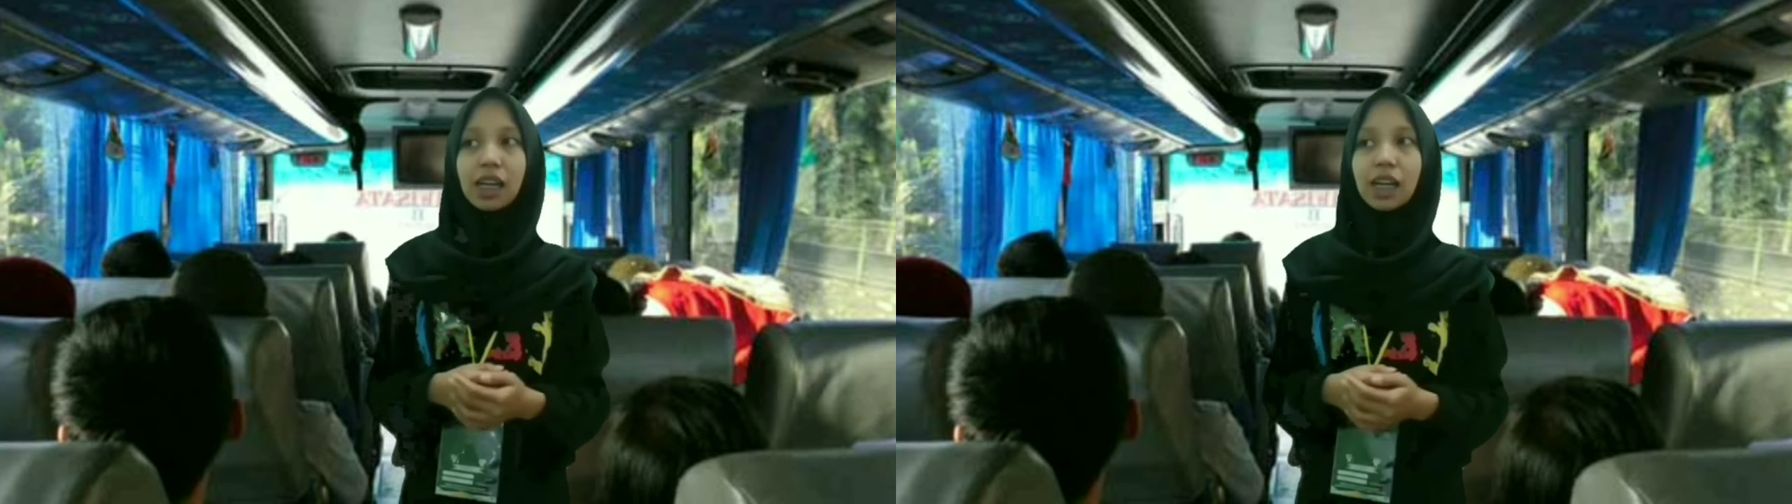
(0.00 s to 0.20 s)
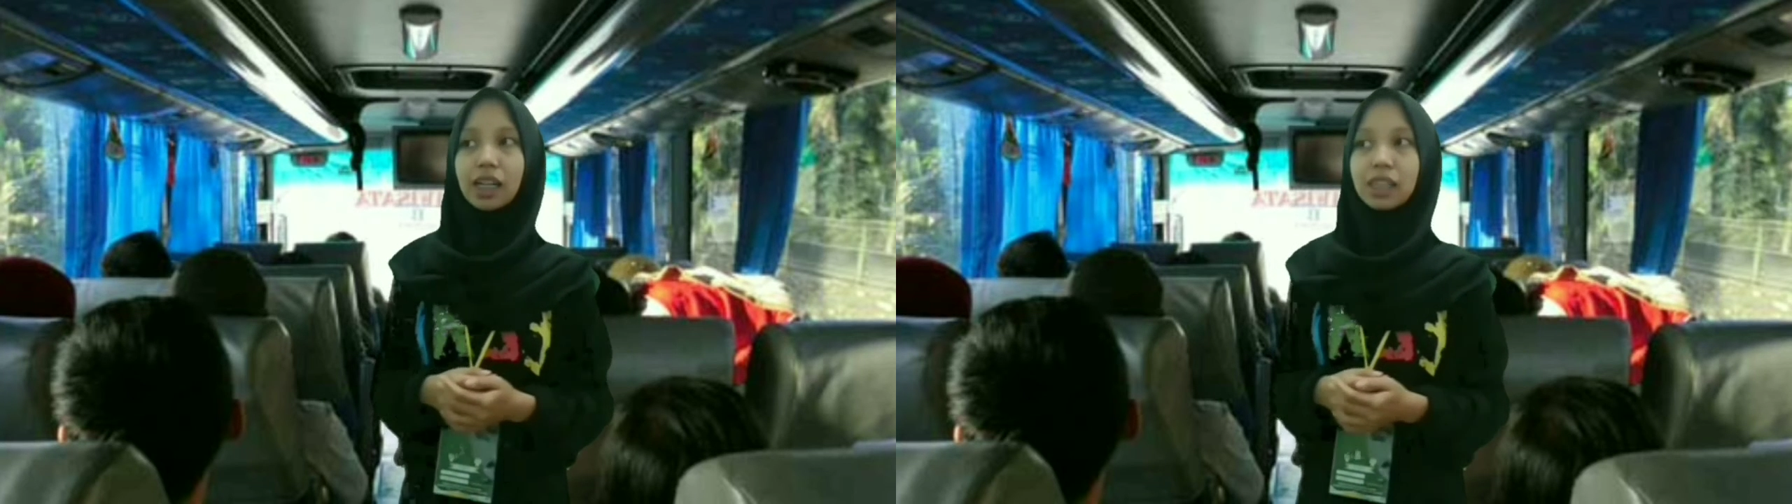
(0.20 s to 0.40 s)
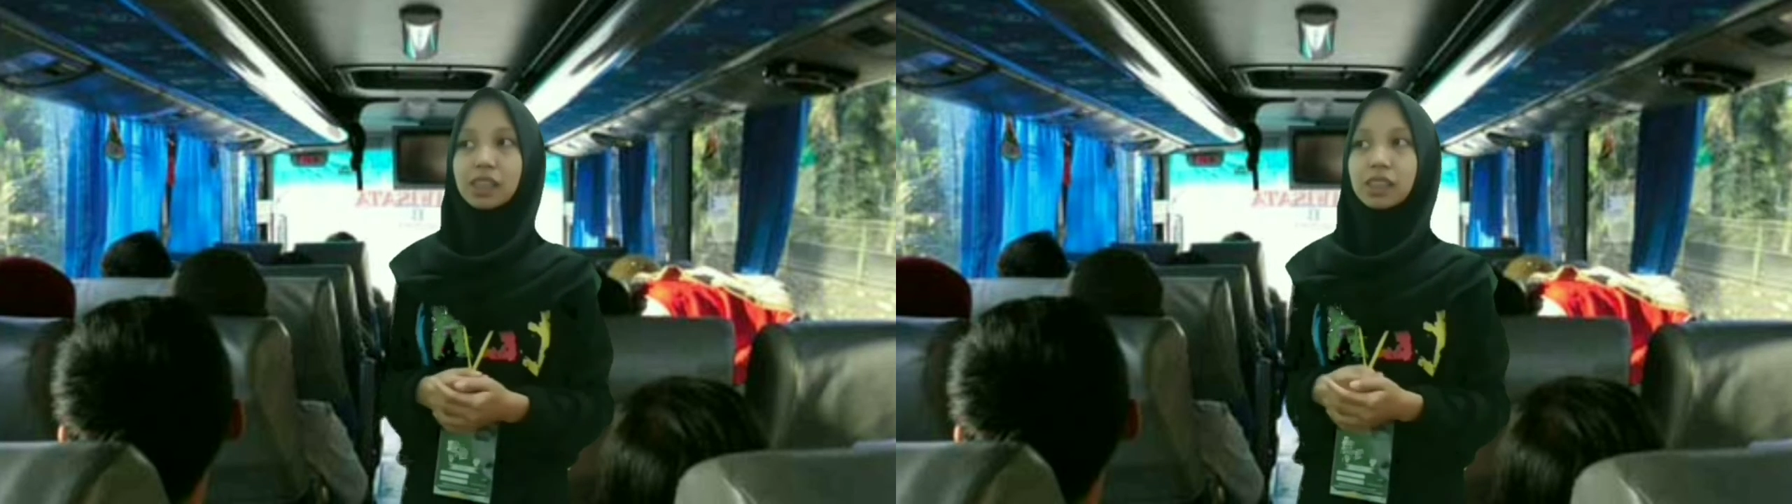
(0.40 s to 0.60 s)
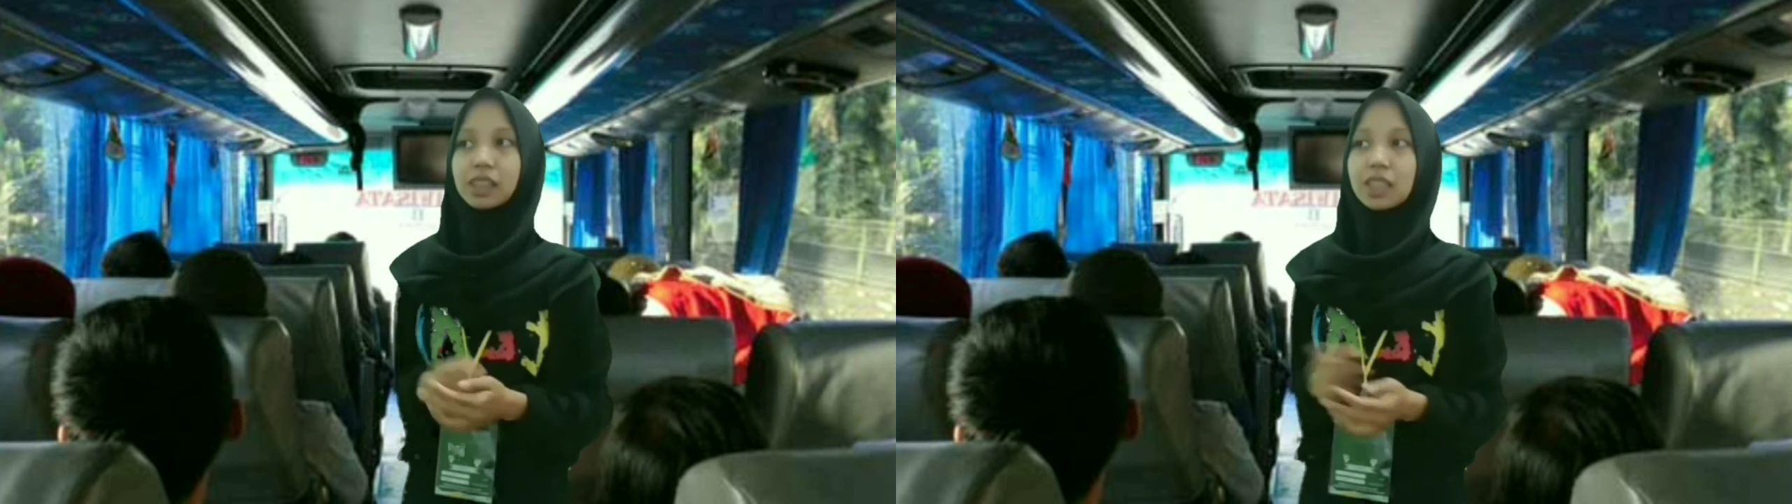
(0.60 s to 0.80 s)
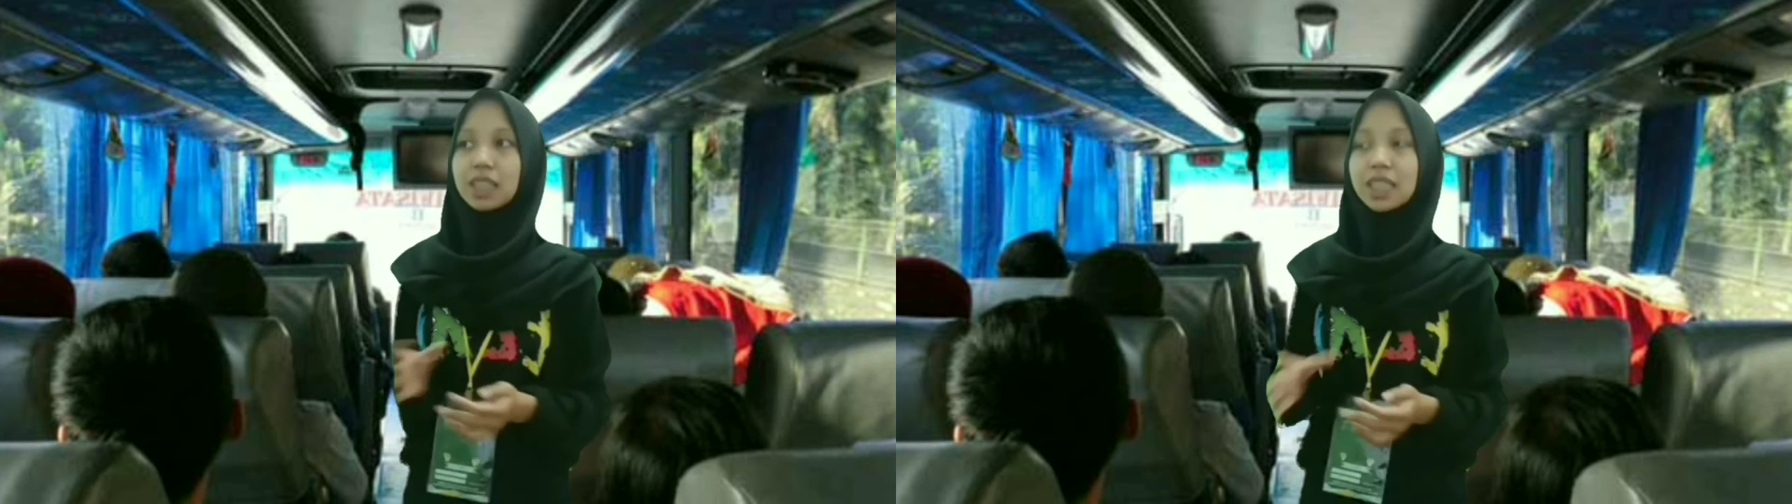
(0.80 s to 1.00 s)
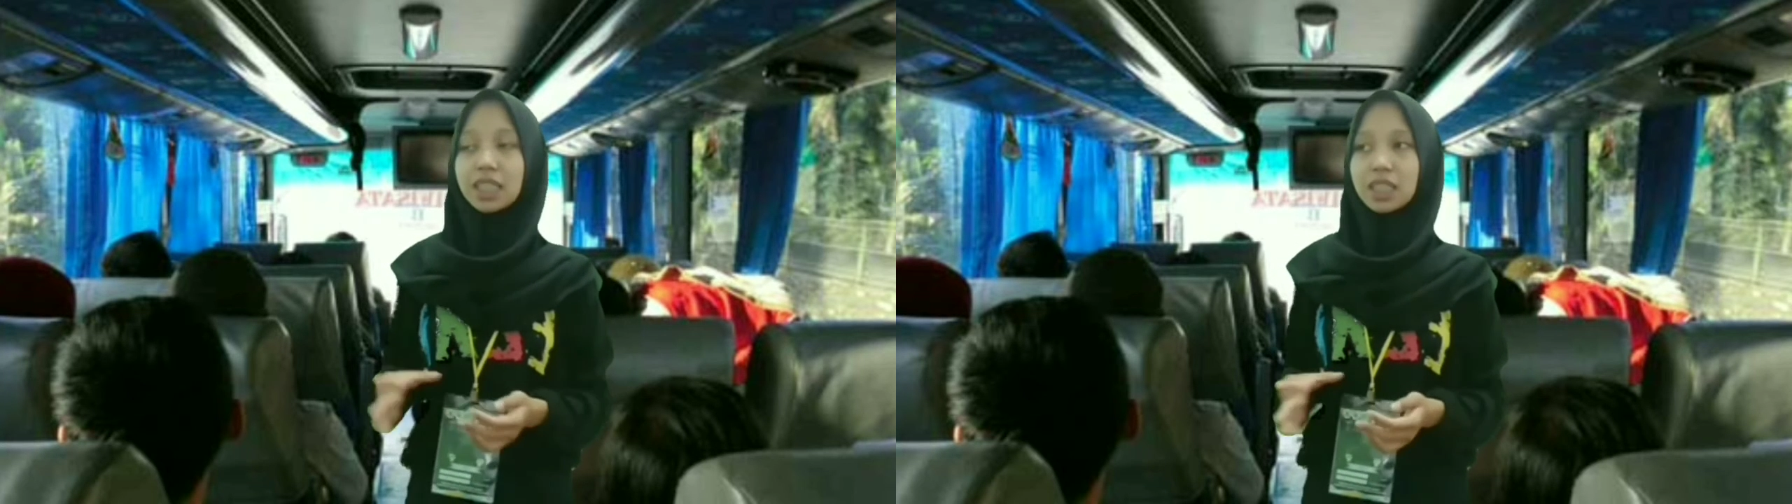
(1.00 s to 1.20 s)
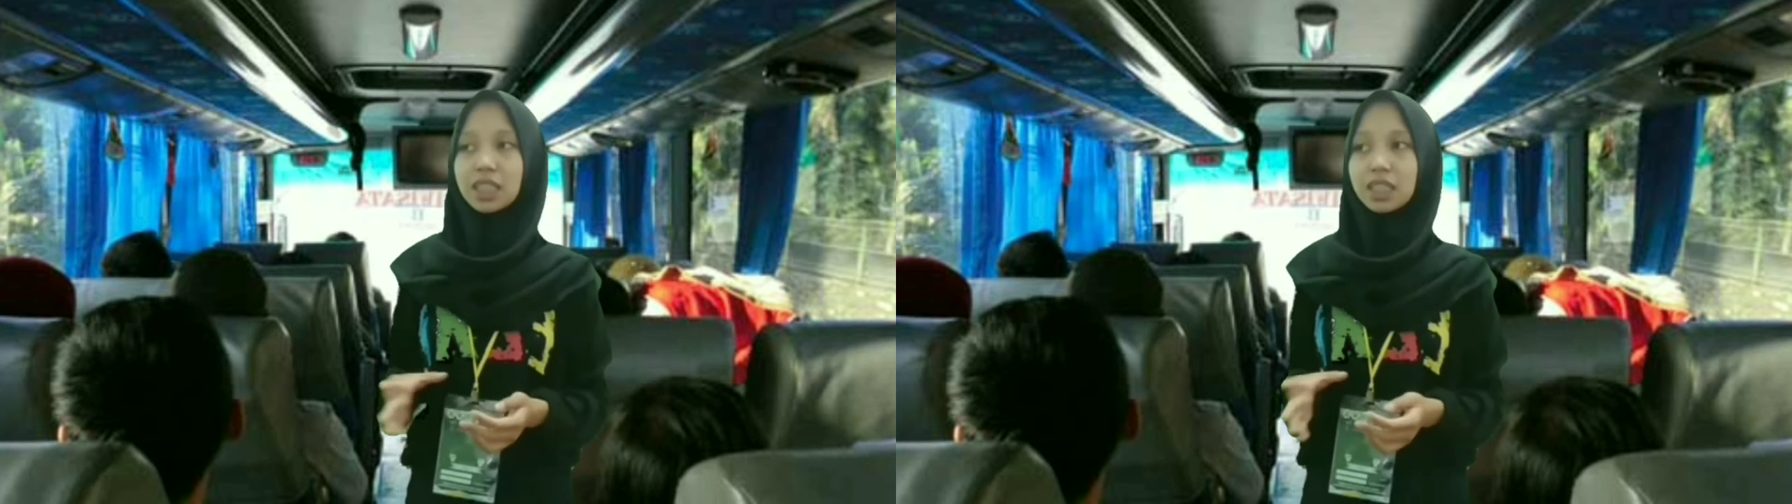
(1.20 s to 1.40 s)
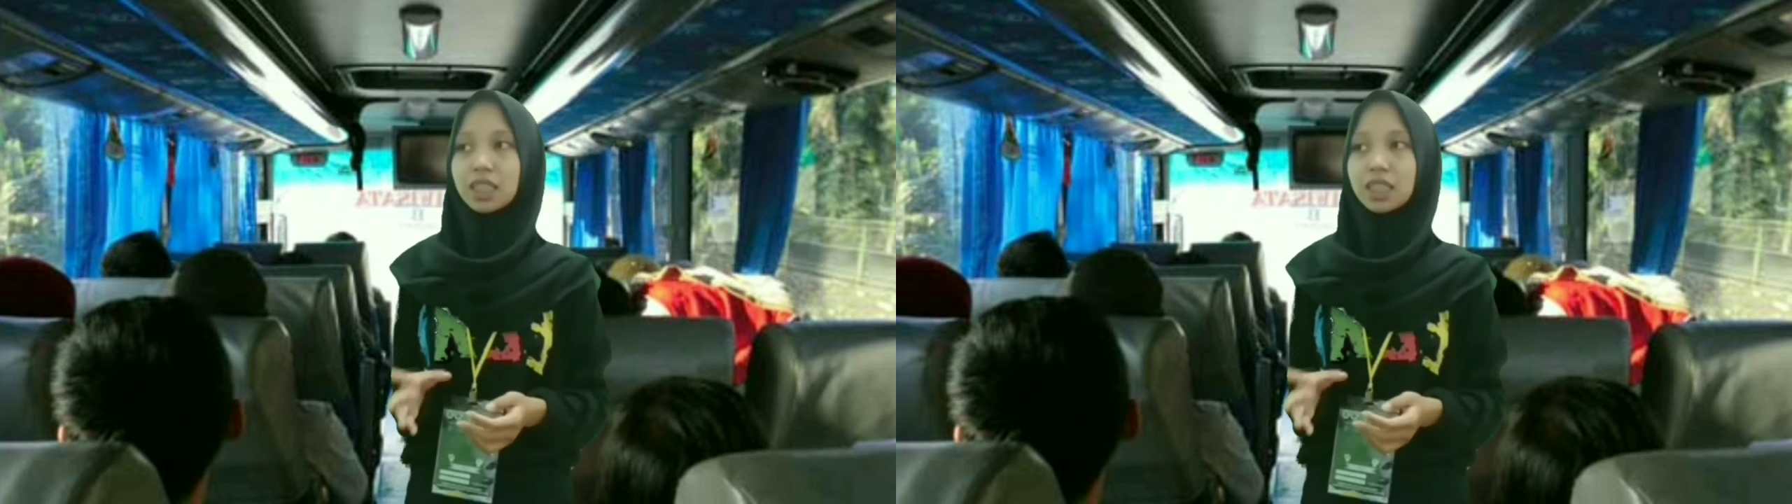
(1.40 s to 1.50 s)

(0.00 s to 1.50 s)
and a distance